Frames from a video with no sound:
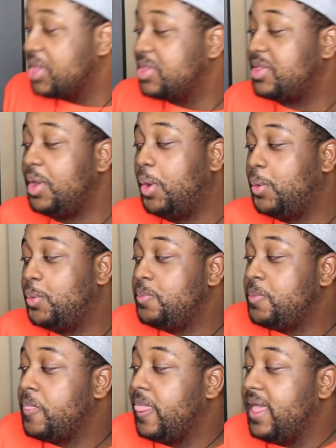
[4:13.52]
So,
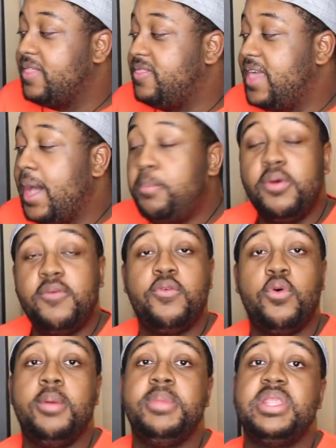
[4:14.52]
that
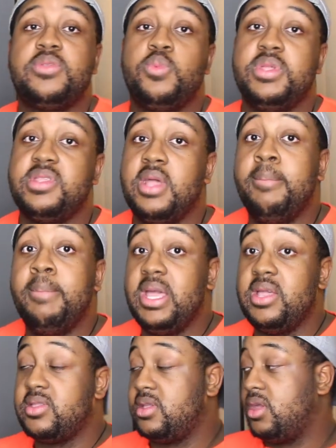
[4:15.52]
performance was
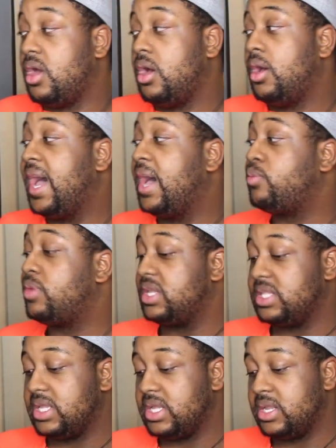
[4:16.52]
amazing, y'all. I
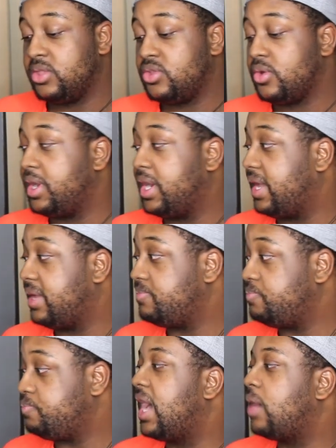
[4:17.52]
really did enjoy that.
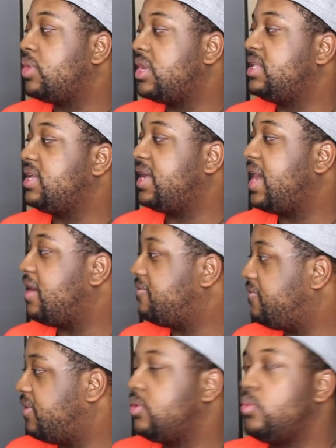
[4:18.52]
I really did have
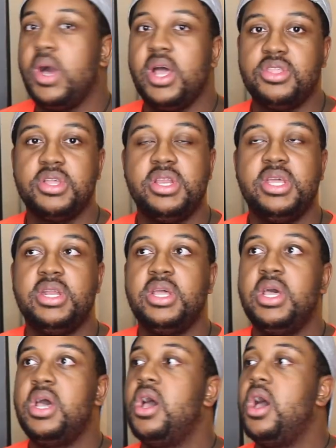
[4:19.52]
fun watching it.
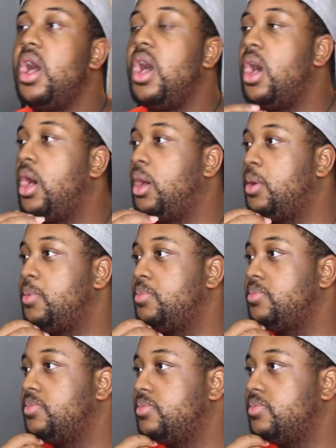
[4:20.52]

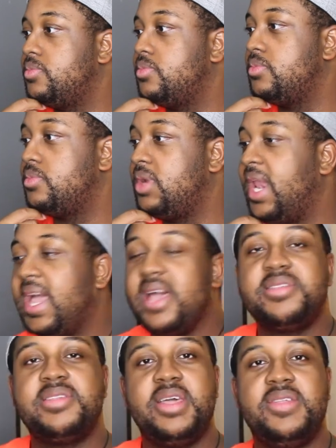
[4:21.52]
Like I
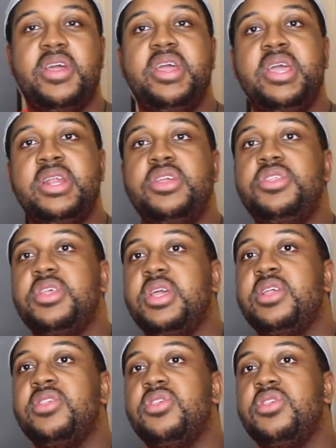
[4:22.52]
said, their
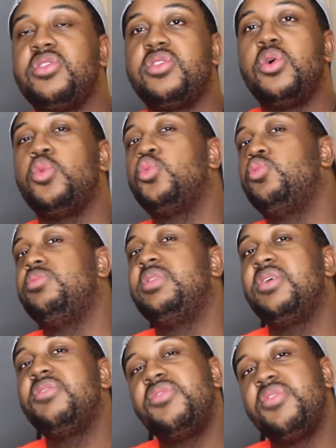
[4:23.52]
energy is just so
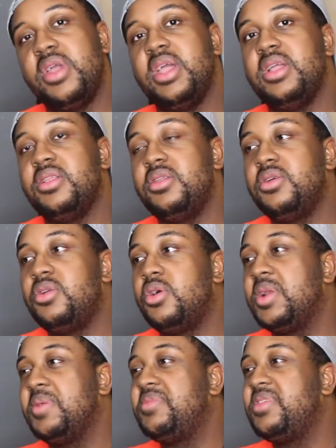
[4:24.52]
different. You know
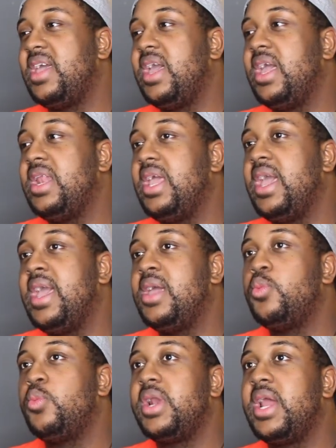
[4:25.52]
what I'm saying?
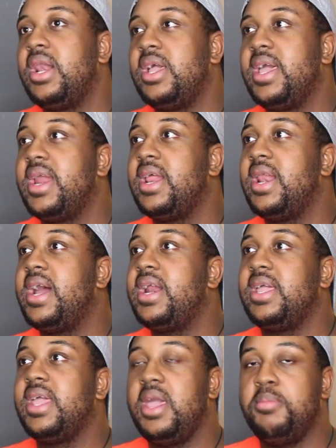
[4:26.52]
And when I look at a lot
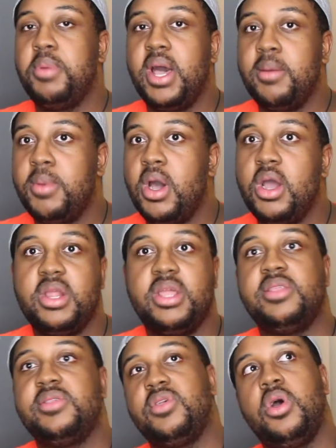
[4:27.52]
of K-pop
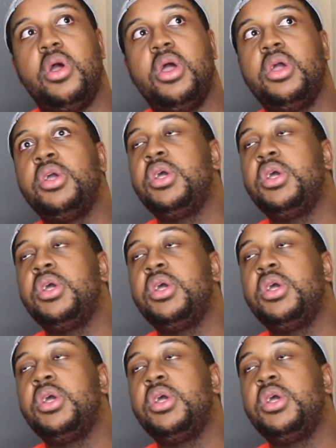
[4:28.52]
artists or